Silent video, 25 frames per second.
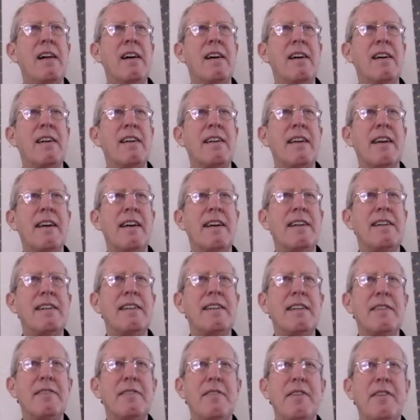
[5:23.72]
Again,
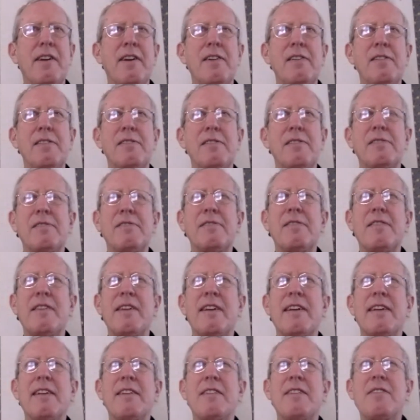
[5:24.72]
if their
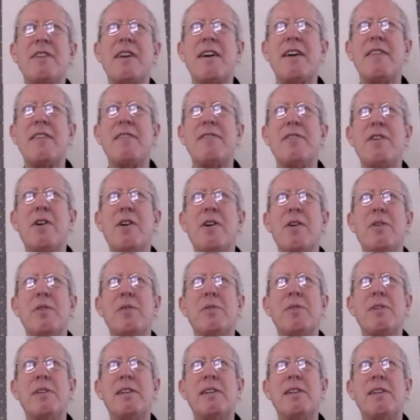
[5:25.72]
things have
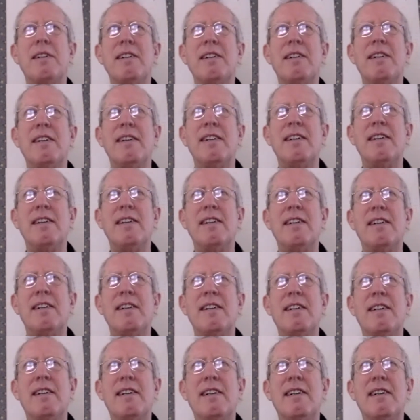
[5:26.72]
no
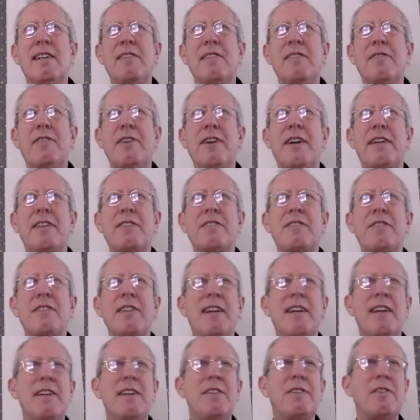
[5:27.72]
fixed
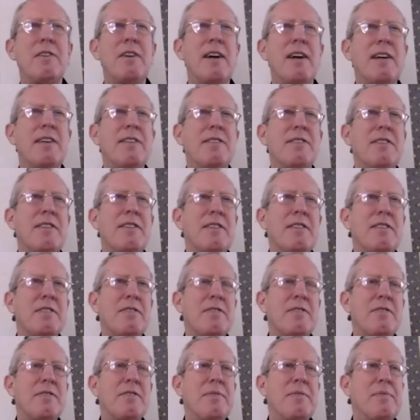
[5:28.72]
inner
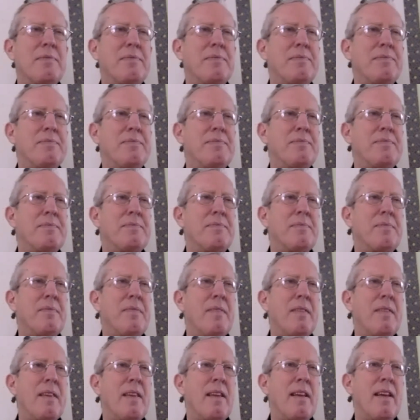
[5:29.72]
essence,
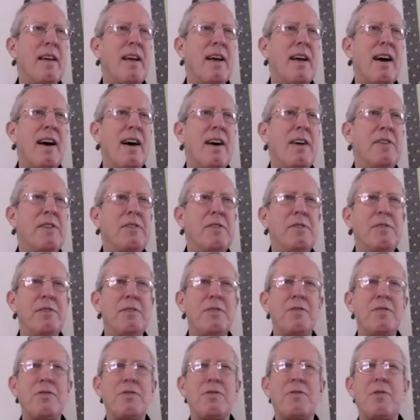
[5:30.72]
how do you
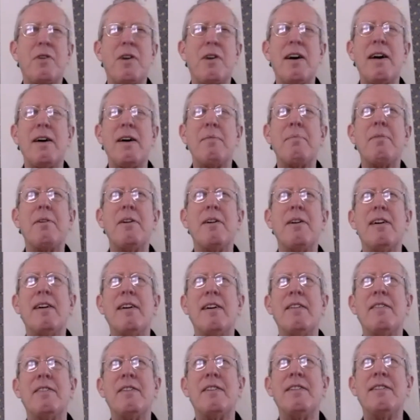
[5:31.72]
describe
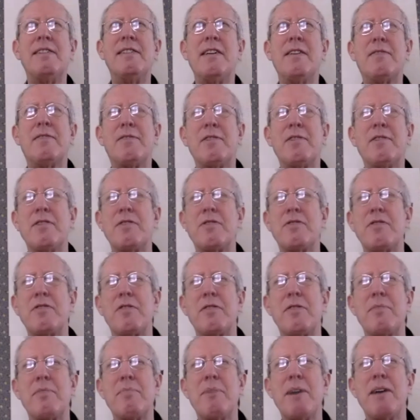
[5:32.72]
the difference or
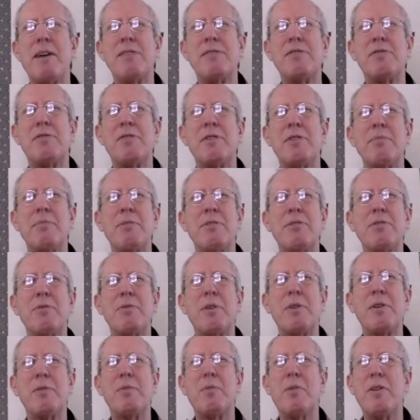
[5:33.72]
the boundary
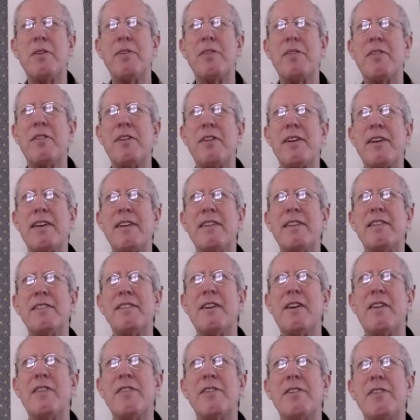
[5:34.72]
between one thing and
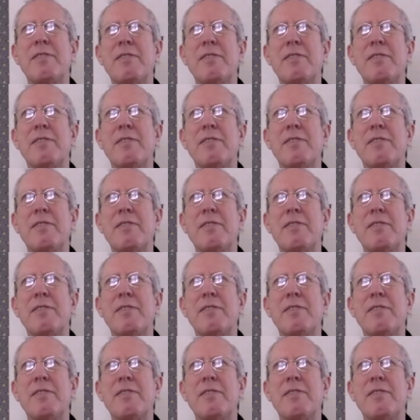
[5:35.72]
another?